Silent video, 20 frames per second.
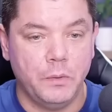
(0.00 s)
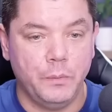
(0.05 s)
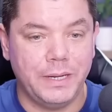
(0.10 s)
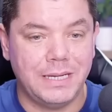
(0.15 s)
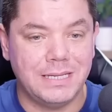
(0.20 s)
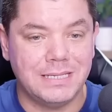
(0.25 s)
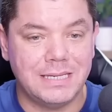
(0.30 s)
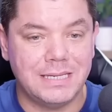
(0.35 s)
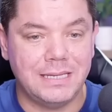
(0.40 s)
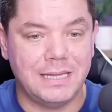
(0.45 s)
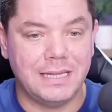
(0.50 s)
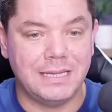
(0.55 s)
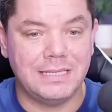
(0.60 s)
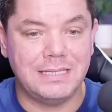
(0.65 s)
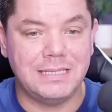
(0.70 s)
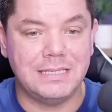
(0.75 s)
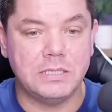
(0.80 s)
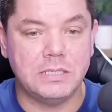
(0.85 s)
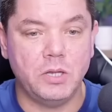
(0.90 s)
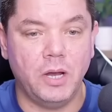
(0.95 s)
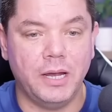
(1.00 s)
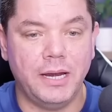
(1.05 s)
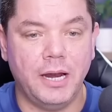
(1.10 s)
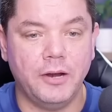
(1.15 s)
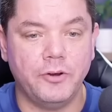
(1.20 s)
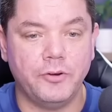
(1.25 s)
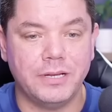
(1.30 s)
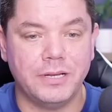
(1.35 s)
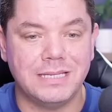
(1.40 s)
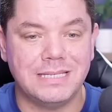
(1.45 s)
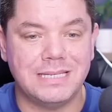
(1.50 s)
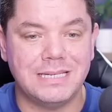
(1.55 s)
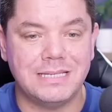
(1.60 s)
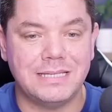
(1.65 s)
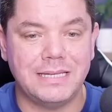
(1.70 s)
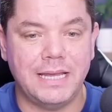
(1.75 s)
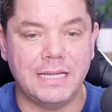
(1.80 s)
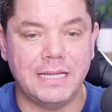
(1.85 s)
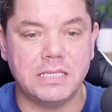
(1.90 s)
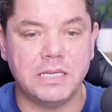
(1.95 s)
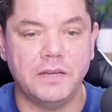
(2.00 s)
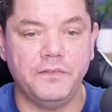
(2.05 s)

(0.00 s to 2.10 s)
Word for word: we can see that this is nine hundred sixty-eight.